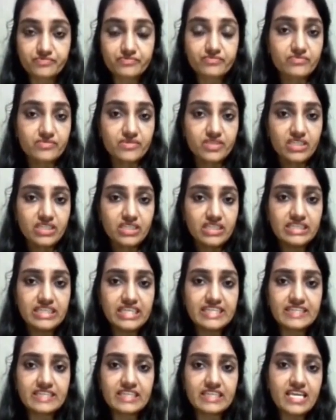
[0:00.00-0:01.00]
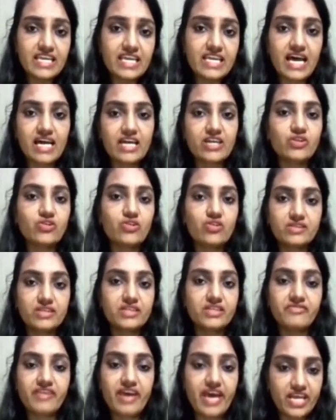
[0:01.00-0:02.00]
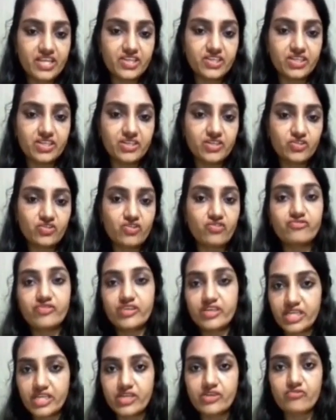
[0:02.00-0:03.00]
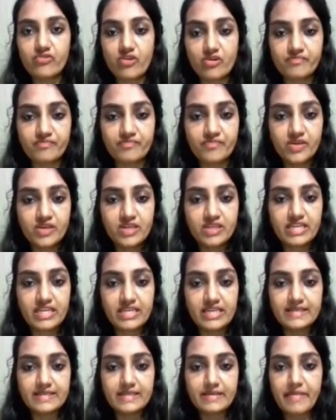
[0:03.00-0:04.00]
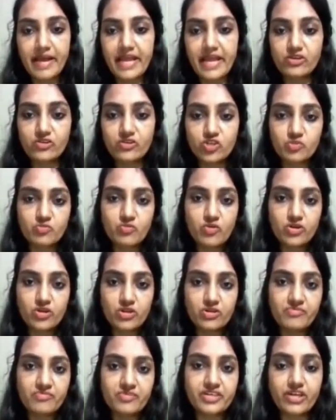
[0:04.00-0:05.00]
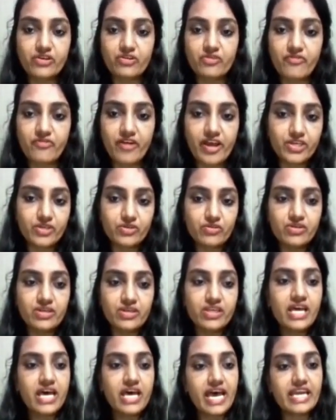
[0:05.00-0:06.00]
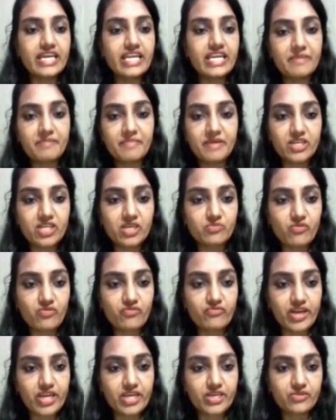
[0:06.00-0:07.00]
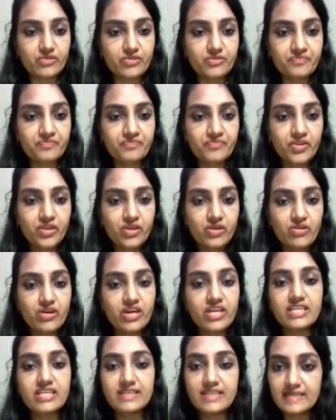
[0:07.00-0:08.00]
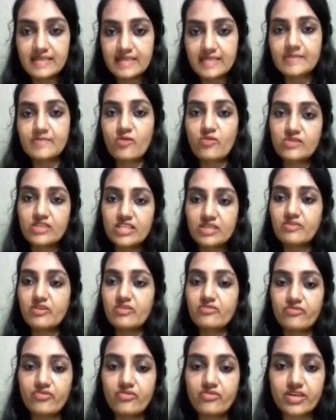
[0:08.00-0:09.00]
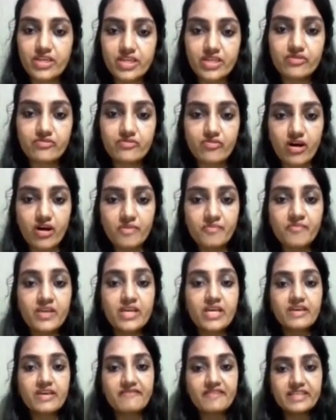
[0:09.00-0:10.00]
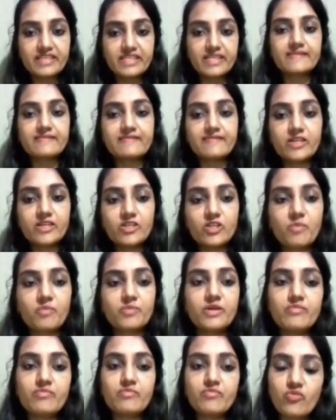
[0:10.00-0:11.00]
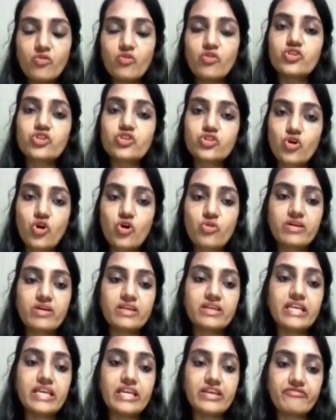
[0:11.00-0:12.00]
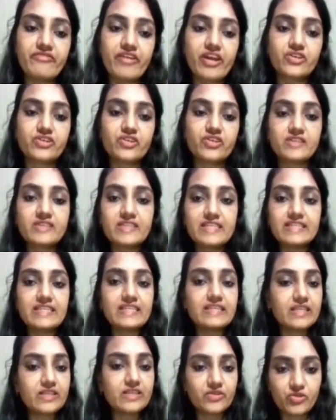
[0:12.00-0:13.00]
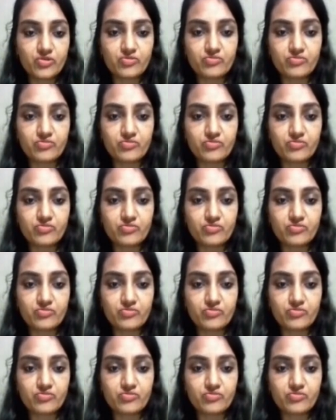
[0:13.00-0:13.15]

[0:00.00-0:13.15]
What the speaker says: These three are causative agents of a ringworm. There is a Microsporum, Trichophyton and Epidermophyton. Okay, this is responsible for ringworm, which is one of the most common infectious diseases in human.